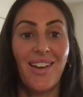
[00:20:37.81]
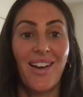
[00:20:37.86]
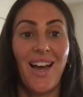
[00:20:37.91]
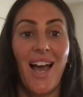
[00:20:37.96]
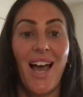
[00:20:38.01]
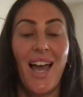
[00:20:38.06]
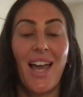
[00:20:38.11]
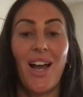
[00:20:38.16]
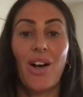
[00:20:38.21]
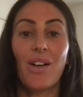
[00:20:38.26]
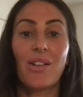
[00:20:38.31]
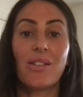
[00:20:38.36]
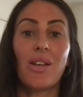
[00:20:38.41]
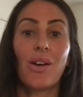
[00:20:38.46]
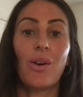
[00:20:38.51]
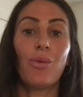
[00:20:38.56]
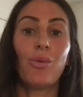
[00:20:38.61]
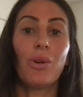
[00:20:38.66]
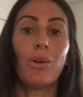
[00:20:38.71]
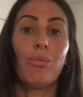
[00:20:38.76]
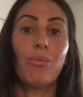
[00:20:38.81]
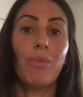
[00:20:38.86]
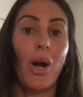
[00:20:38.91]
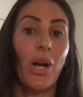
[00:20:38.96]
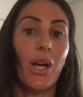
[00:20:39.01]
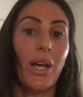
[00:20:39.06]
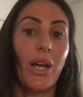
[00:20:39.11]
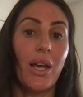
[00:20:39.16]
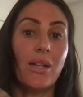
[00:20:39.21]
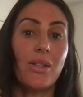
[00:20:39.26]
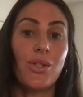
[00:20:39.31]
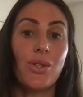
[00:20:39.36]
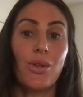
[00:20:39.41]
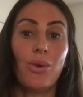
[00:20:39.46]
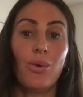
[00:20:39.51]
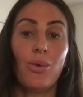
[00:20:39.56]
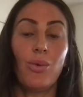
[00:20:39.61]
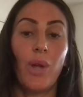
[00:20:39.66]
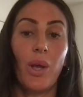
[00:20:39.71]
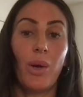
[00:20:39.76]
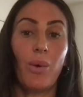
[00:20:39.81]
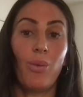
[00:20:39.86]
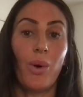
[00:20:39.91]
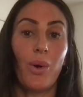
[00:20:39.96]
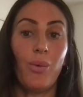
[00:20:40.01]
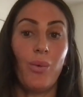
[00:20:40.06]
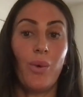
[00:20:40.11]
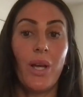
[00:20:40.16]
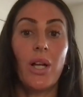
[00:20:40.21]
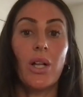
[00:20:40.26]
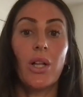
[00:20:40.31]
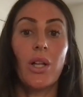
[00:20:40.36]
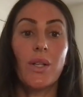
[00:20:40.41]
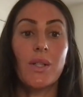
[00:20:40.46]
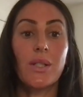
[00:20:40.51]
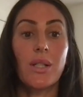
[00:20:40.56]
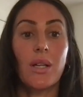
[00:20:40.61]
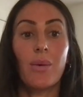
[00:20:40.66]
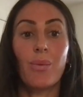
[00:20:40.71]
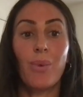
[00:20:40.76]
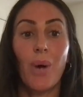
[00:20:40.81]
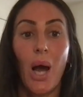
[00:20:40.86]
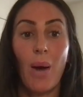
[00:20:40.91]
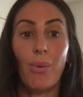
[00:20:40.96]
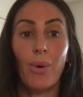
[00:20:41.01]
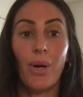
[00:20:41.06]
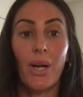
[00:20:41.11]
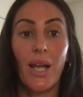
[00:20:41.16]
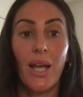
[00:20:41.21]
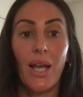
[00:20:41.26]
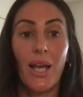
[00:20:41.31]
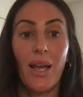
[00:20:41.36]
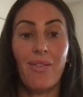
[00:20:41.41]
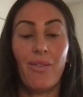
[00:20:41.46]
I also will market to like when we close on a property,